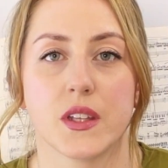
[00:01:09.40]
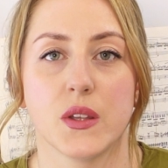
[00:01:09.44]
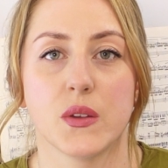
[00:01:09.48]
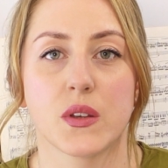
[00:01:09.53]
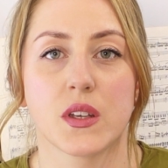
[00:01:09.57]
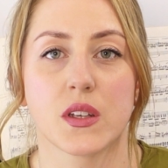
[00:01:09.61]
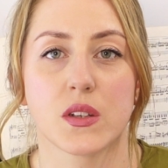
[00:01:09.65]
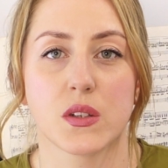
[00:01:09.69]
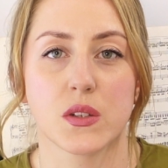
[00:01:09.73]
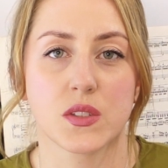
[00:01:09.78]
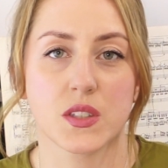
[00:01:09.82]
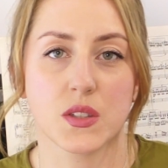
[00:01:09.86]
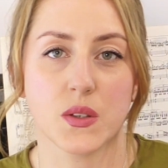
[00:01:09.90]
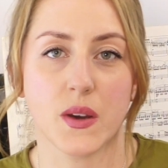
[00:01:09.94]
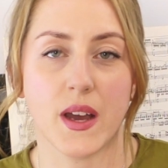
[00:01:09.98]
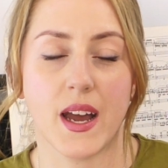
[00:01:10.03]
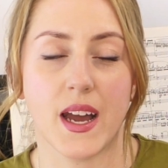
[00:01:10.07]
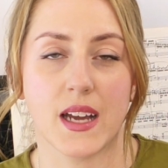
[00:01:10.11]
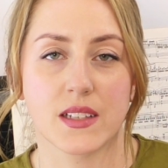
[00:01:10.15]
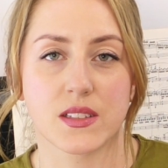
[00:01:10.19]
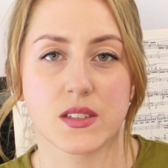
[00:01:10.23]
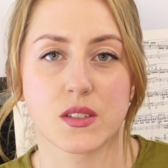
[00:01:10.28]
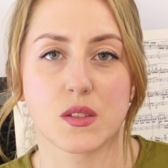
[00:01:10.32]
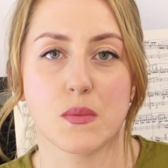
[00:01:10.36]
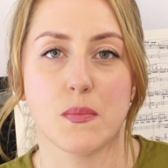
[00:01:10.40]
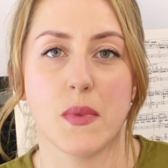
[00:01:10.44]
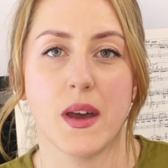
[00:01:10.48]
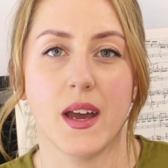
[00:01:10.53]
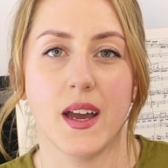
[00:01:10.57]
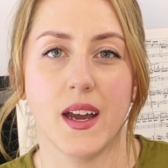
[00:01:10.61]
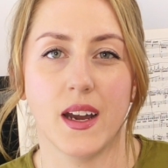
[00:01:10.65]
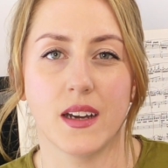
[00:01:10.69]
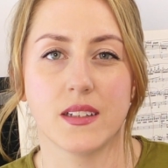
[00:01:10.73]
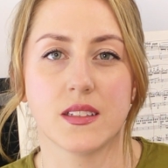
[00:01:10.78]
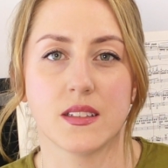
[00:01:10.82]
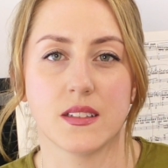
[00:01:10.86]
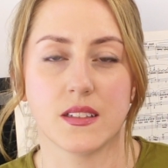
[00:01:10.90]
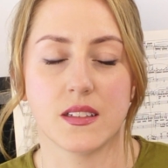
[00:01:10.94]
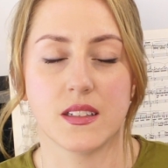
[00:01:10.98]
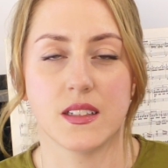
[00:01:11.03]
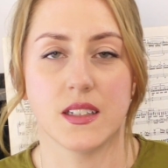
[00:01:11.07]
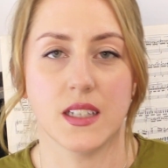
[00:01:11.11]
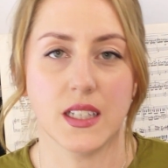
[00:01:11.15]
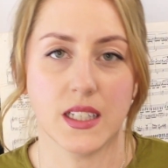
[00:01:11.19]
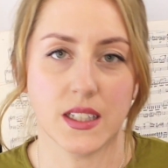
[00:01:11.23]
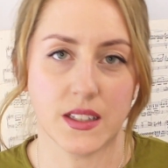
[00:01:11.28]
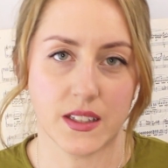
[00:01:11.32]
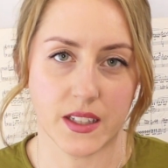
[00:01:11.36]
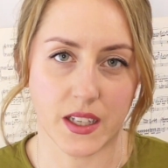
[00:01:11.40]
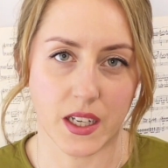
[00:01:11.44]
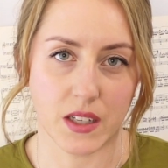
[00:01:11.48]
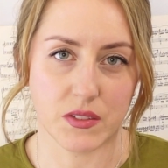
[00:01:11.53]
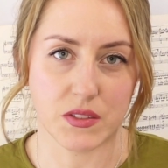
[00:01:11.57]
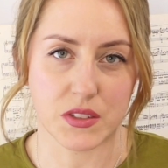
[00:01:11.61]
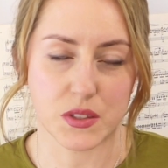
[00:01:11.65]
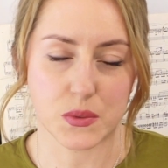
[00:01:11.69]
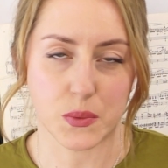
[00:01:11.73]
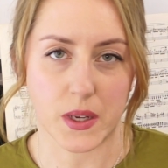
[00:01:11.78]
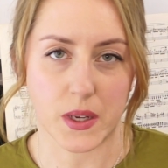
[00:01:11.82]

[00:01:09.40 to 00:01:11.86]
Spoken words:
You could also add some Hanon in there as